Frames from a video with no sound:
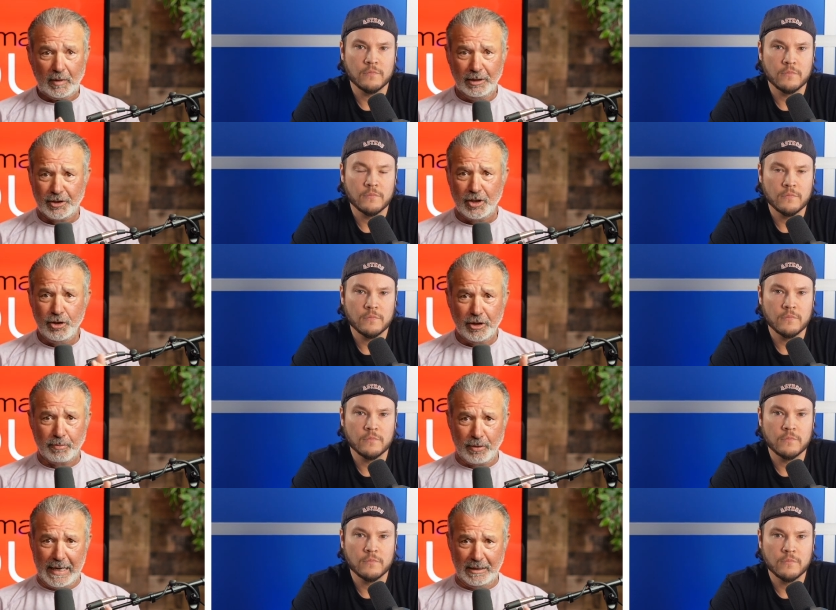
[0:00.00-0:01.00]
Speaker 1: listen, you get
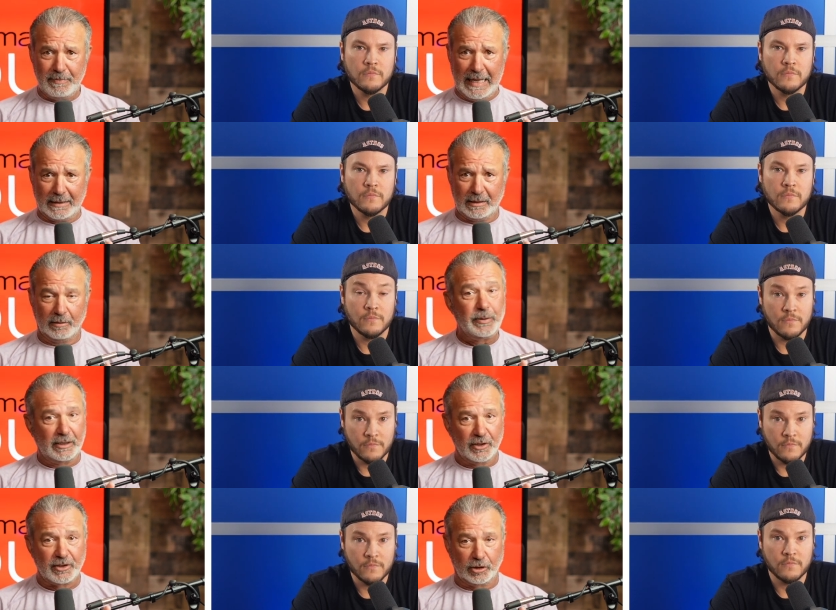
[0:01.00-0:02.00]
Brantley back
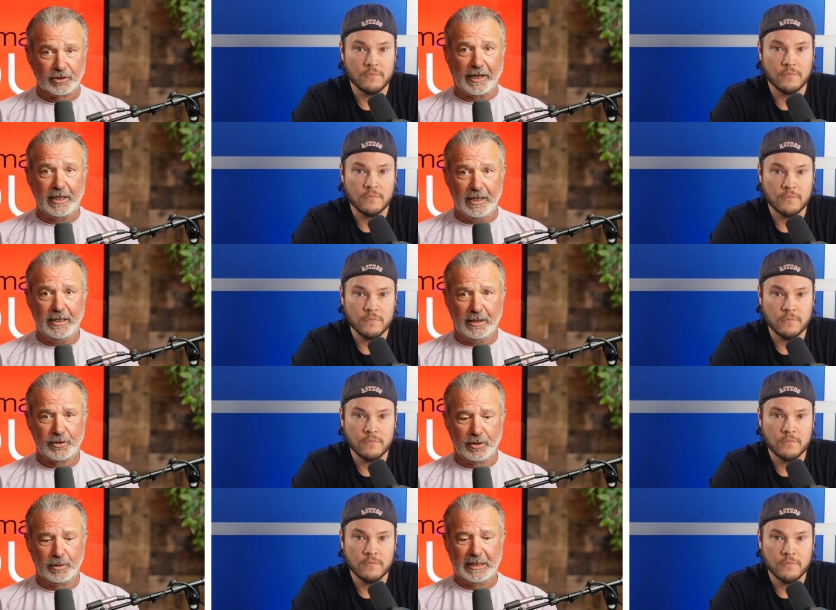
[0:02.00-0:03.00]
because it looks like he is
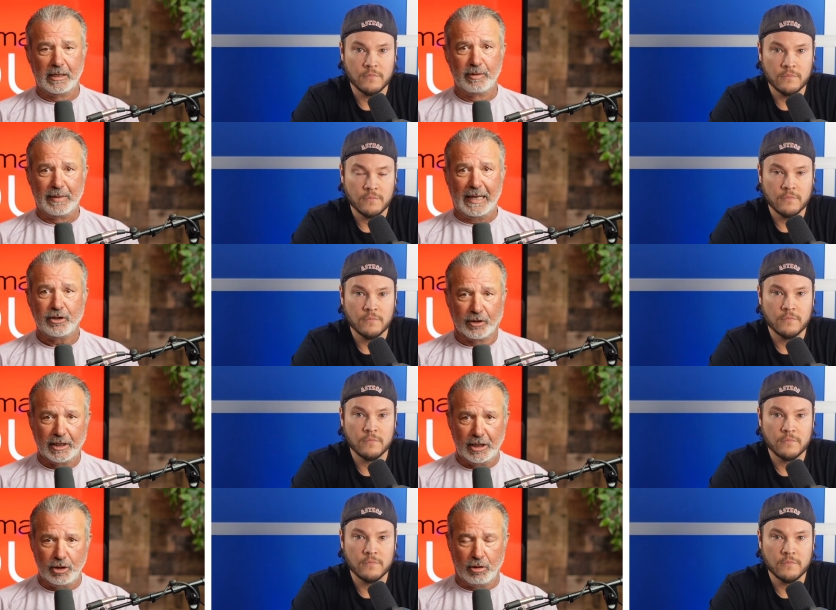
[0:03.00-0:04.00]
going to be coming back. You're going
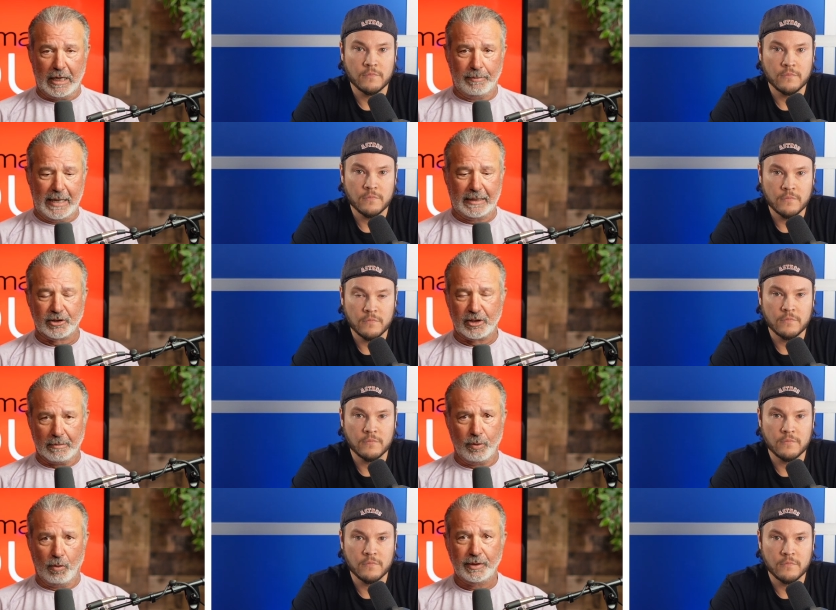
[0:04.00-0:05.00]
to get Jordan back at some
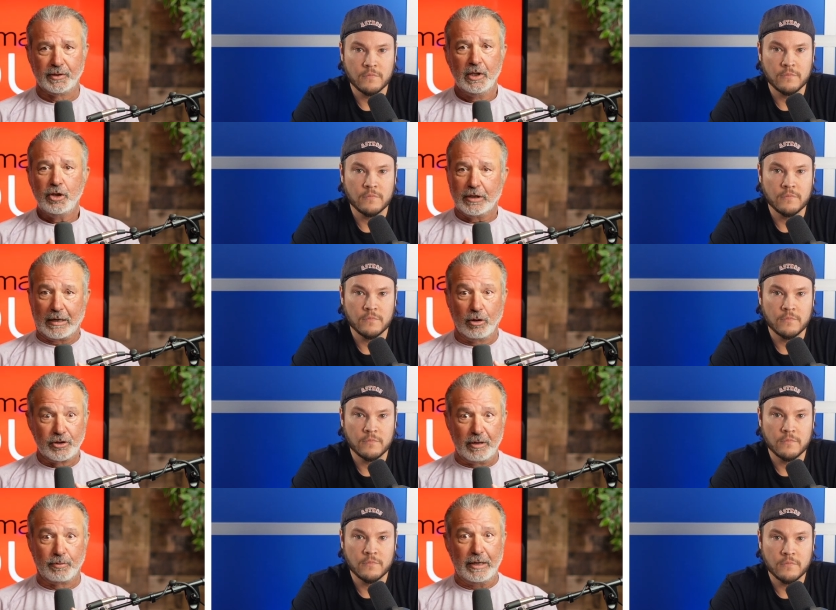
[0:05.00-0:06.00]
point. You got
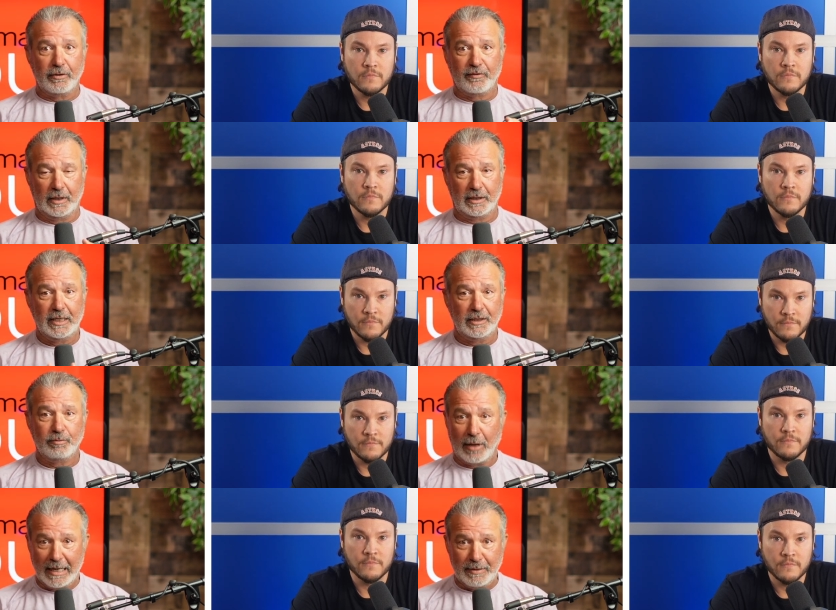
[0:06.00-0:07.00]
Jose Abreu finally hitting,
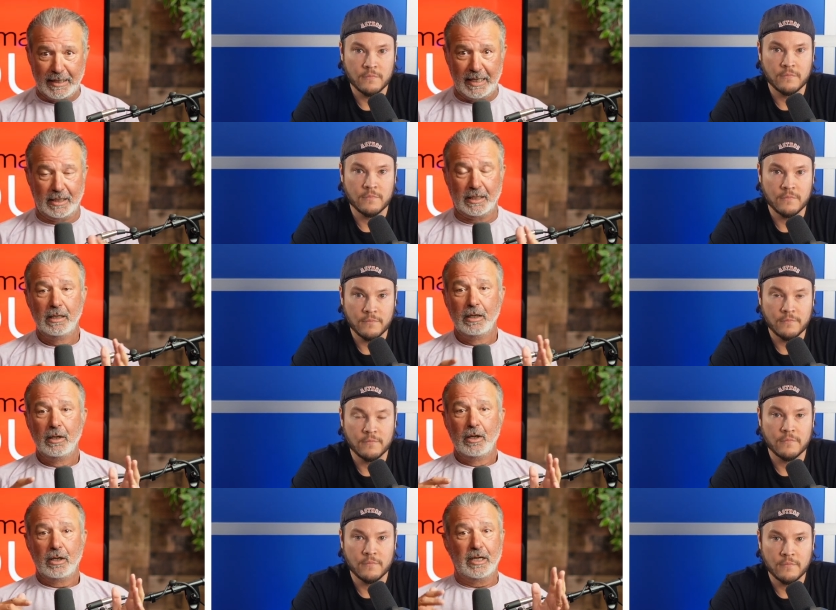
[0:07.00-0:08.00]
Bregman hitting,
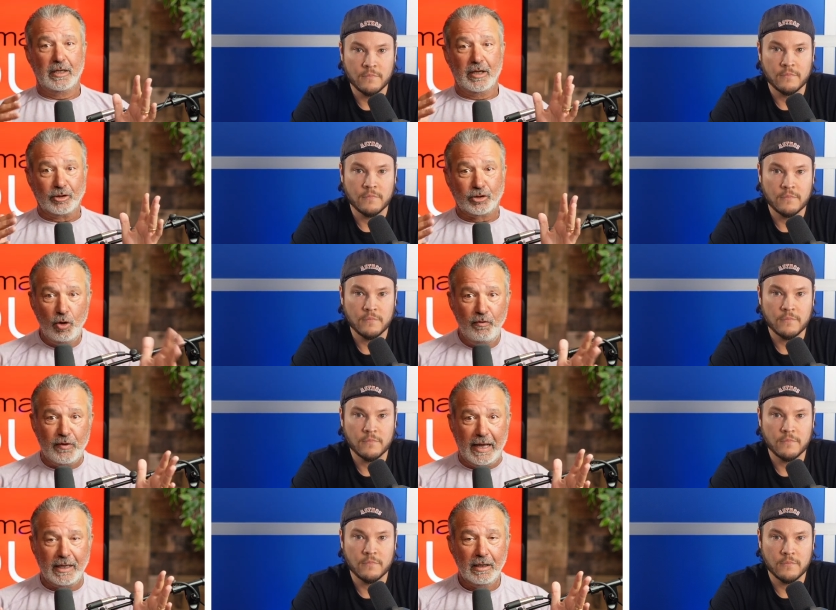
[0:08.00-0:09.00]
eh,
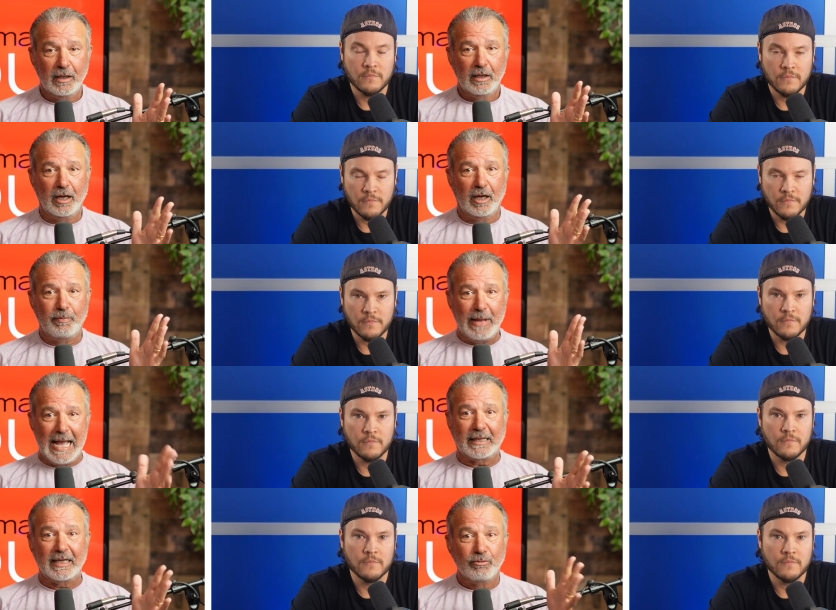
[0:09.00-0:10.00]
Altuve uh,
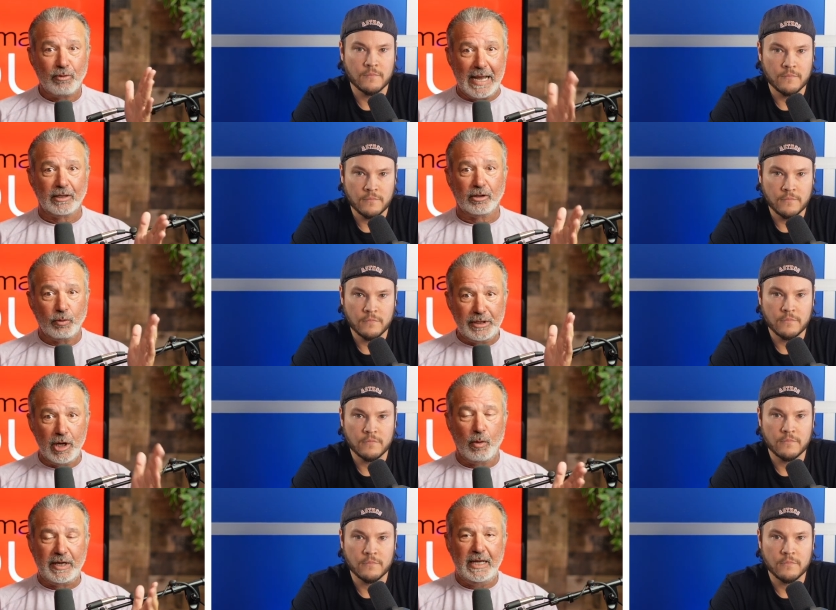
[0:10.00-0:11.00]
back and regular. We
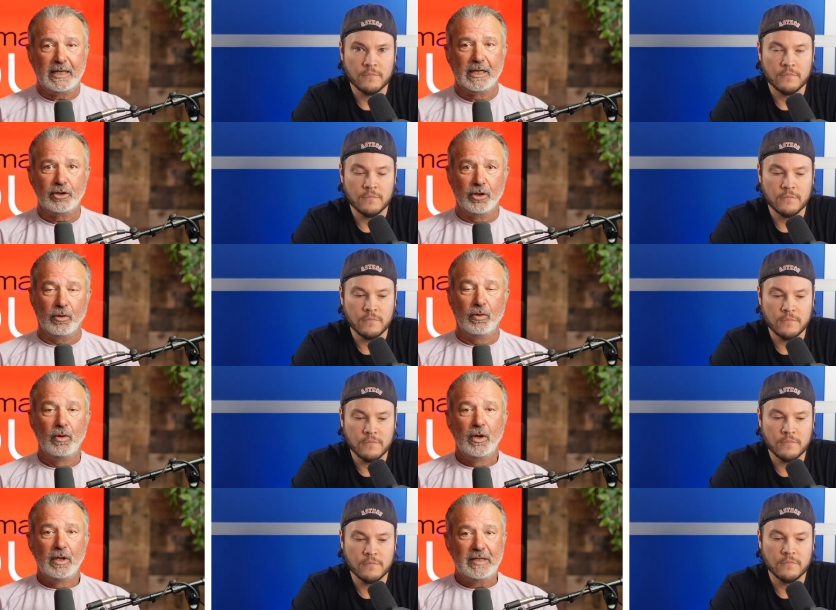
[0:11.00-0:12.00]
know what he can do.
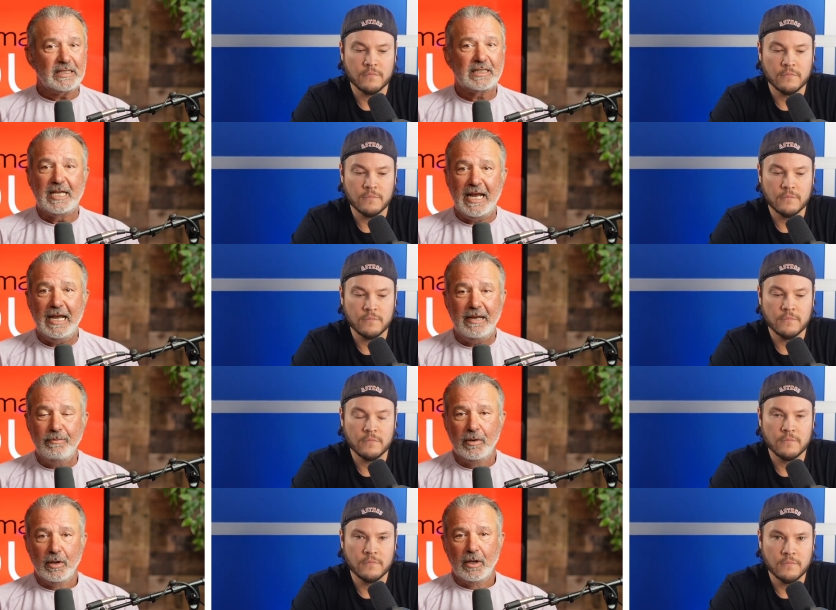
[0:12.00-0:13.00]
This
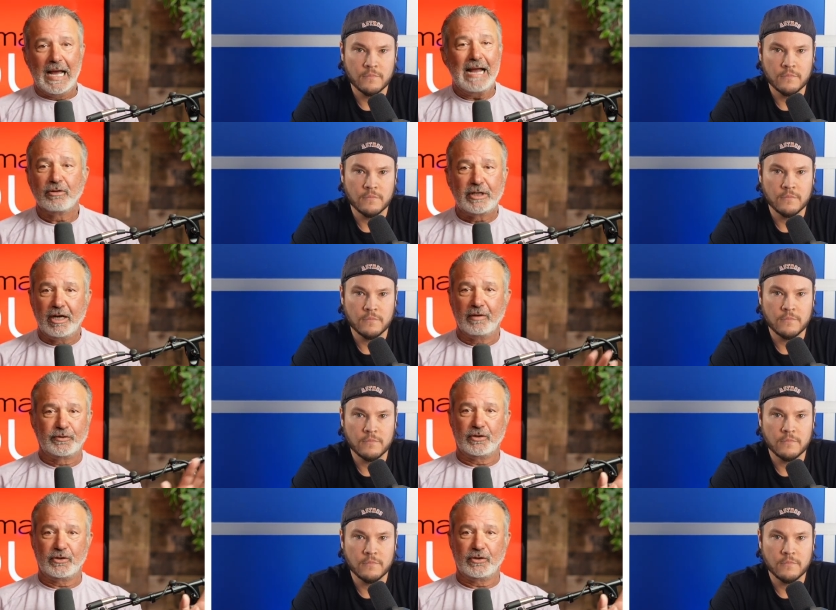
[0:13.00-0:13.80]
team I don't care if they're